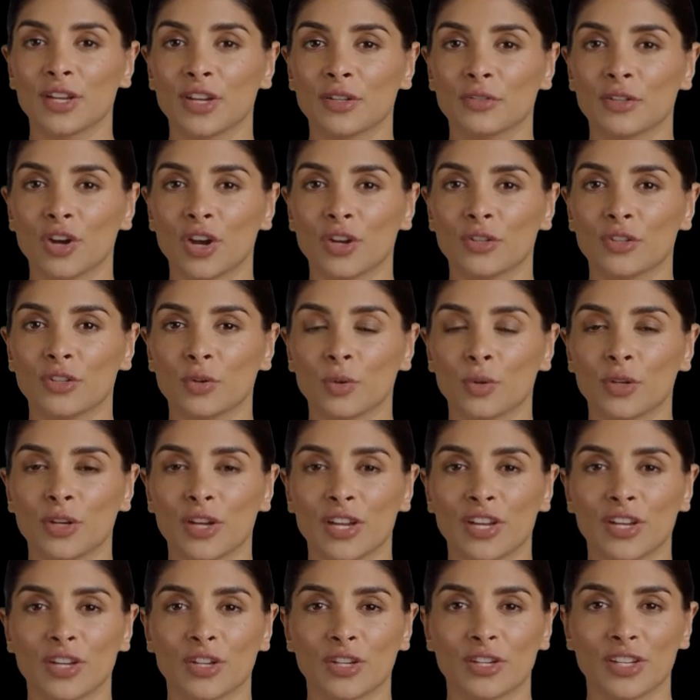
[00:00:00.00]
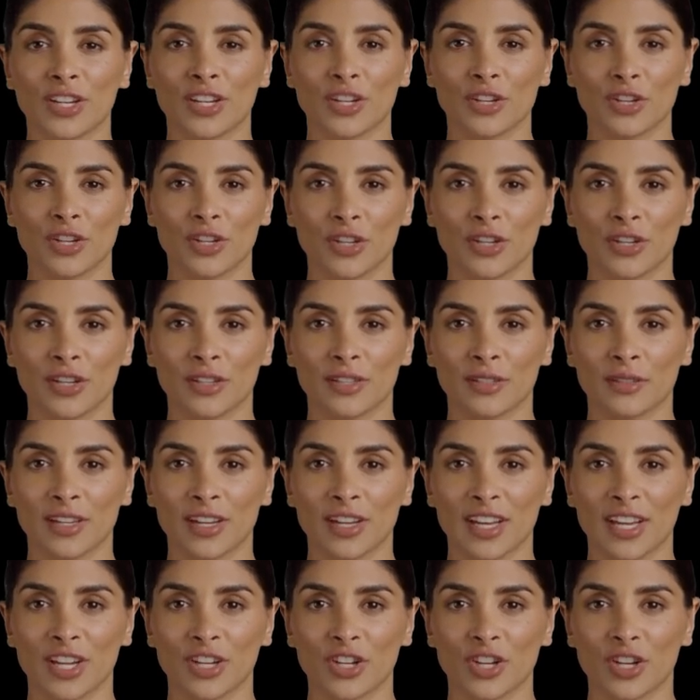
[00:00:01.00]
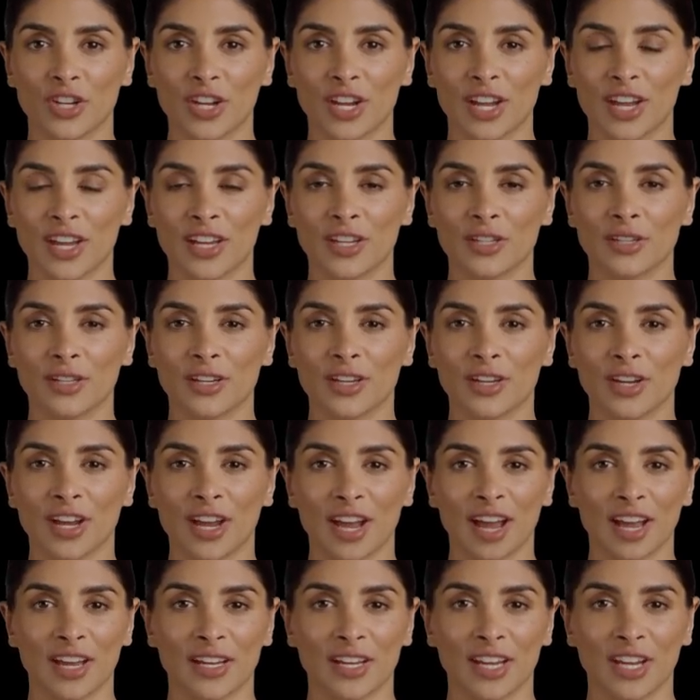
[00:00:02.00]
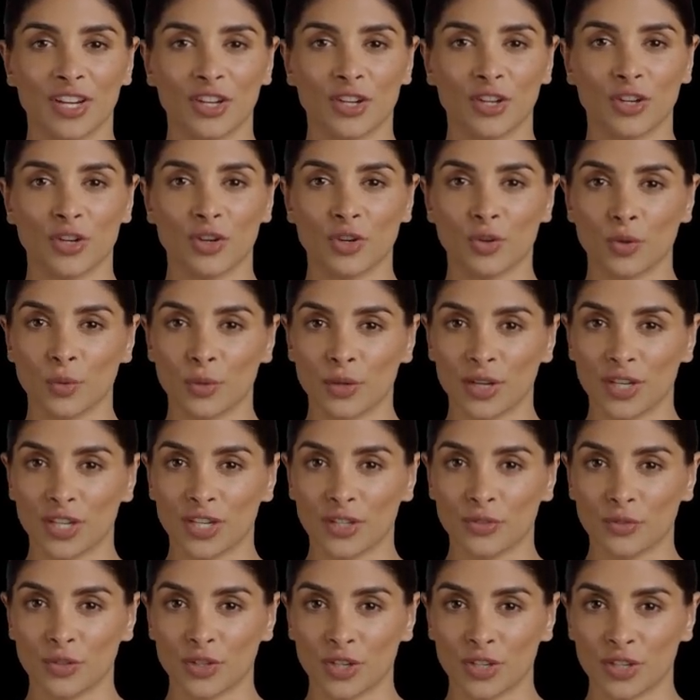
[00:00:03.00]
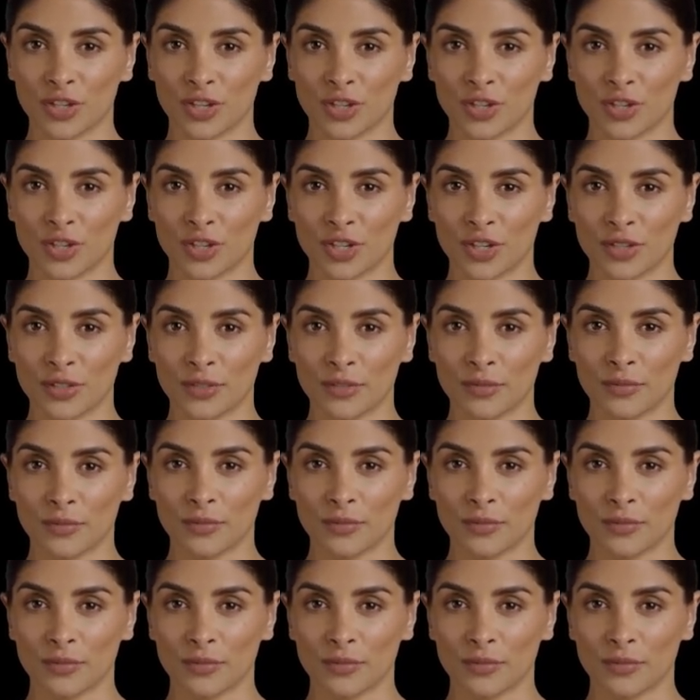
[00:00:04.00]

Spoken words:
that evolves with each session, each client, and each new piece of research.